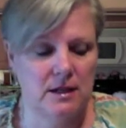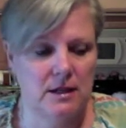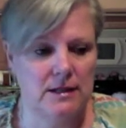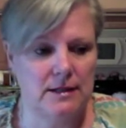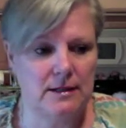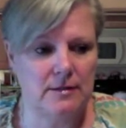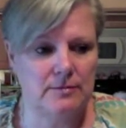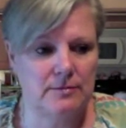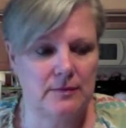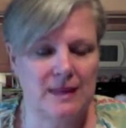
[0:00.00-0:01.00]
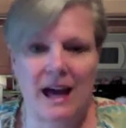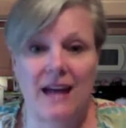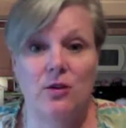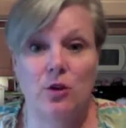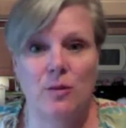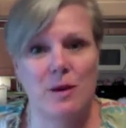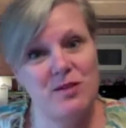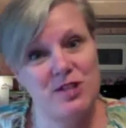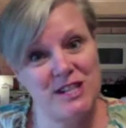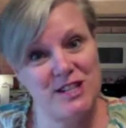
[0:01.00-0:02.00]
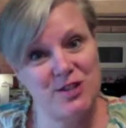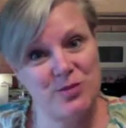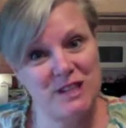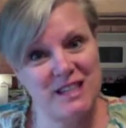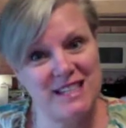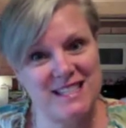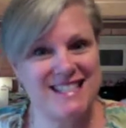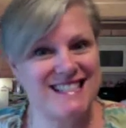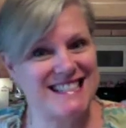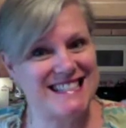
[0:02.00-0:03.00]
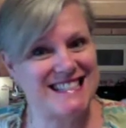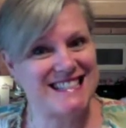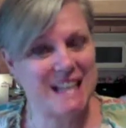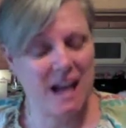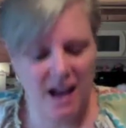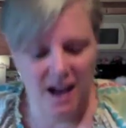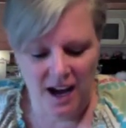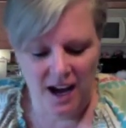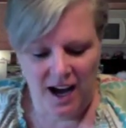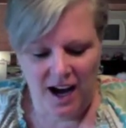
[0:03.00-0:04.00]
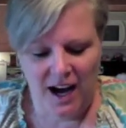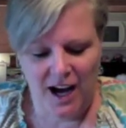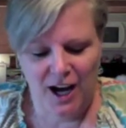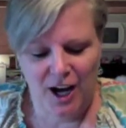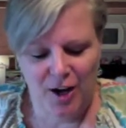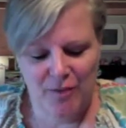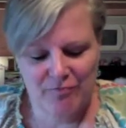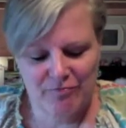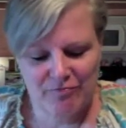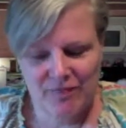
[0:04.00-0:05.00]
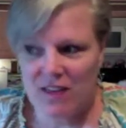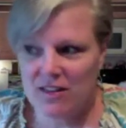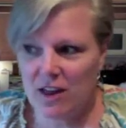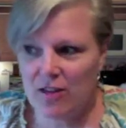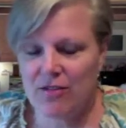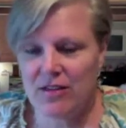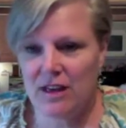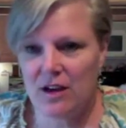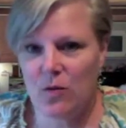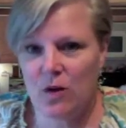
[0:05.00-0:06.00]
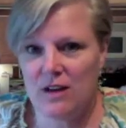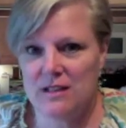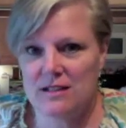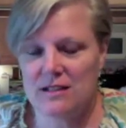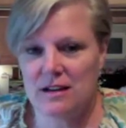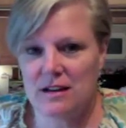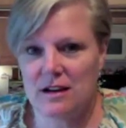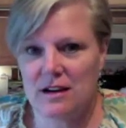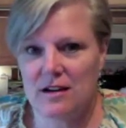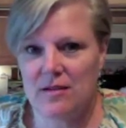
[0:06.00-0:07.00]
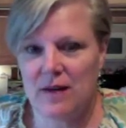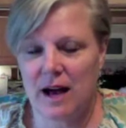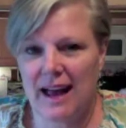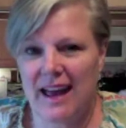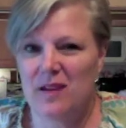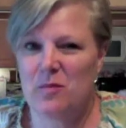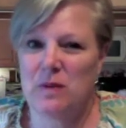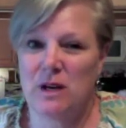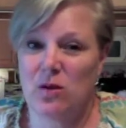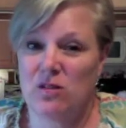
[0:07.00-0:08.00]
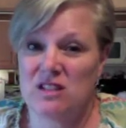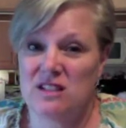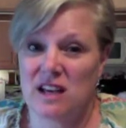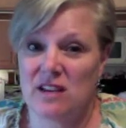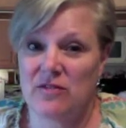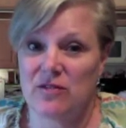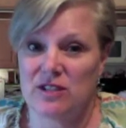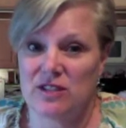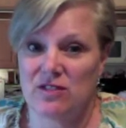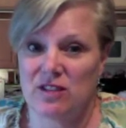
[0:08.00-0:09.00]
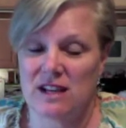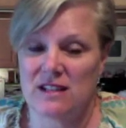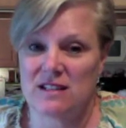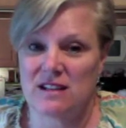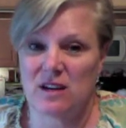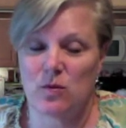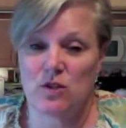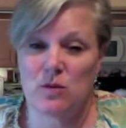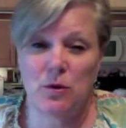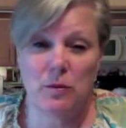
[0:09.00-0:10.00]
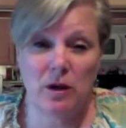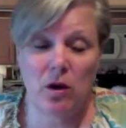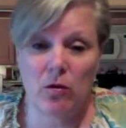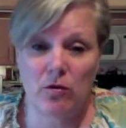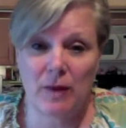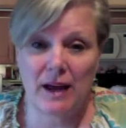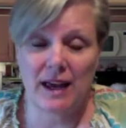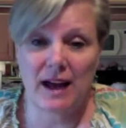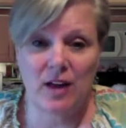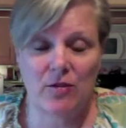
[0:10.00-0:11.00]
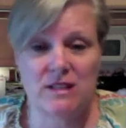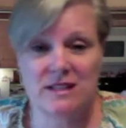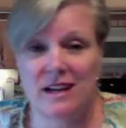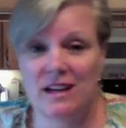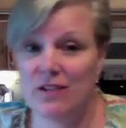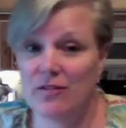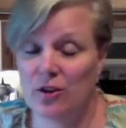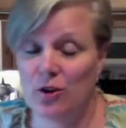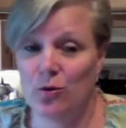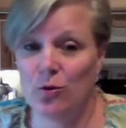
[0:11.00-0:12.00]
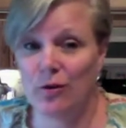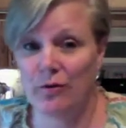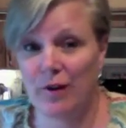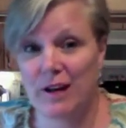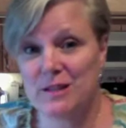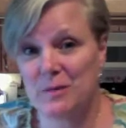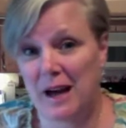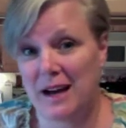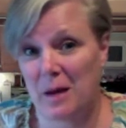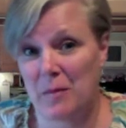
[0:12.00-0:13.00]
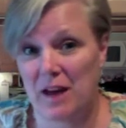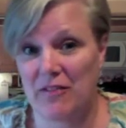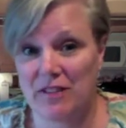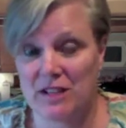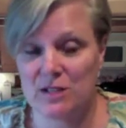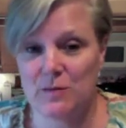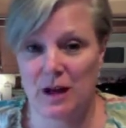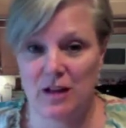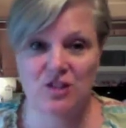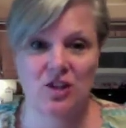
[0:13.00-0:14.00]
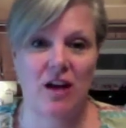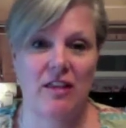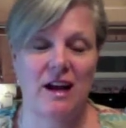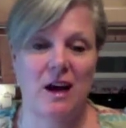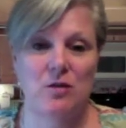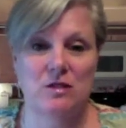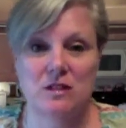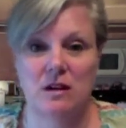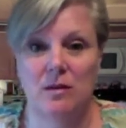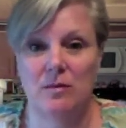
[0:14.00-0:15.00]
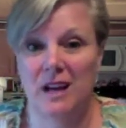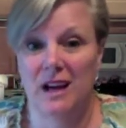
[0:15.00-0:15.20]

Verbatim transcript: Um, I don't know. Maybe she needs to release. Um, the other thing was um, I had a big old steak for dinner last night, which put me over my calories. Any of you who are friends of mine on MyFitnessPal saw that I was um,